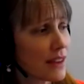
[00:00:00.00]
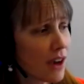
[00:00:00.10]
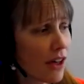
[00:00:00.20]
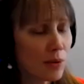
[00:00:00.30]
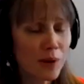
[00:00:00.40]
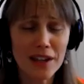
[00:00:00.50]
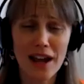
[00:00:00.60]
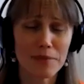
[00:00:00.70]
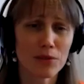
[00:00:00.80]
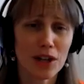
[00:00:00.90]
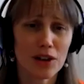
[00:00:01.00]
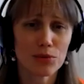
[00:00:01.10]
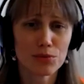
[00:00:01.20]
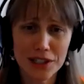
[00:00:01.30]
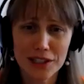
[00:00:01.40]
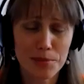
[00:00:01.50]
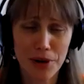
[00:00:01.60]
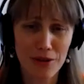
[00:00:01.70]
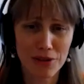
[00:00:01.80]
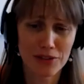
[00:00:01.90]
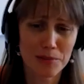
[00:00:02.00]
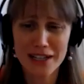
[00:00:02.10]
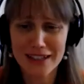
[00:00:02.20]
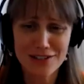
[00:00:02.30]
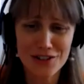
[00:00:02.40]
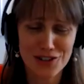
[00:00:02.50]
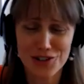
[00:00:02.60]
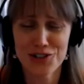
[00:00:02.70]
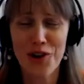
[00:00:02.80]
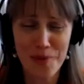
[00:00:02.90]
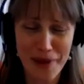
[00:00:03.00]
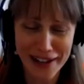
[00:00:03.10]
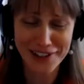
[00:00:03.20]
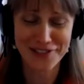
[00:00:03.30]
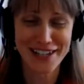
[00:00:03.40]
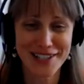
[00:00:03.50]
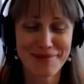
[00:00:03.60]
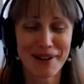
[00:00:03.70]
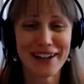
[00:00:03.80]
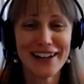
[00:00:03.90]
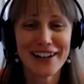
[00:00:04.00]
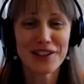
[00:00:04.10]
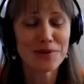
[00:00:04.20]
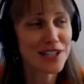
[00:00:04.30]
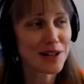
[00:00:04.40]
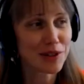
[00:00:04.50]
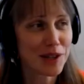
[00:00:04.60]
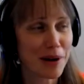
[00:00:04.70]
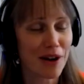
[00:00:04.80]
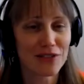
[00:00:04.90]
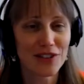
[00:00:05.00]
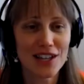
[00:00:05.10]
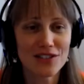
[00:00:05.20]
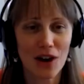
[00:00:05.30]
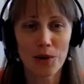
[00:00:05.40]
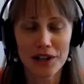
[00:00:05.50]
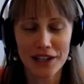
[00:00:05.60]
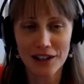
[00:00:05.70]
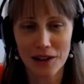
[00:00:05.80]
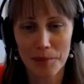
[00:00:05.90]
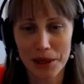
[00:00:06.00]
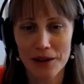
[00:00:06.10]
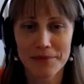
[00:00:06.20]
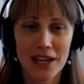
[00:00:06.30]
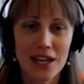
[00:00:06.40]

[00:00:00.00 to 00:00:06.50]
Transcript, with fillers: The other one that I'm really proud of, I mean, and there's so many of these, but another one that I'm really proud of is our work in Colombia.